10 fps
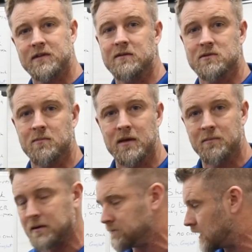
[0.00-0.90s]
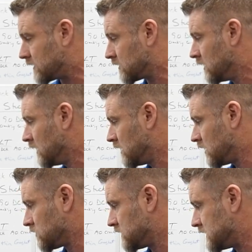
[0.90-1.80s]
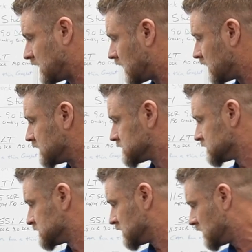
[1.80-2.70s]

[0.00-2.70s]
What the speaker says: seems to be a bit better on the DI engine.